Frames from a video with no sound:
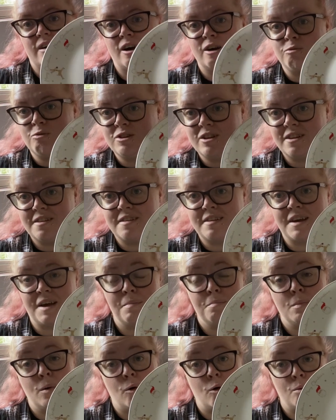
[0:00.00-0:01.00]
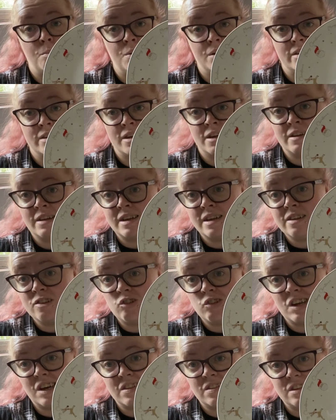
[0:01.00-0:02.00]
I wanted to get more, but they only
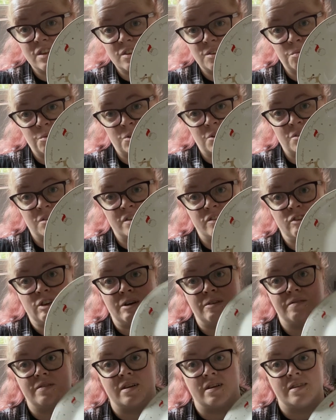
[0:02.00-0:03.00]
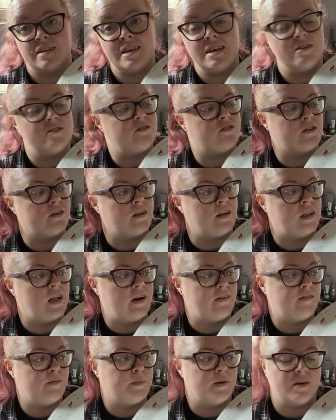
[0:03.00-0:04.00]
actually had this one on the shelf, and I think it was only
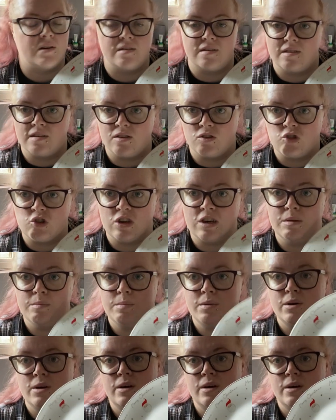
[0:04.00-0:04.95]
left because of the chip.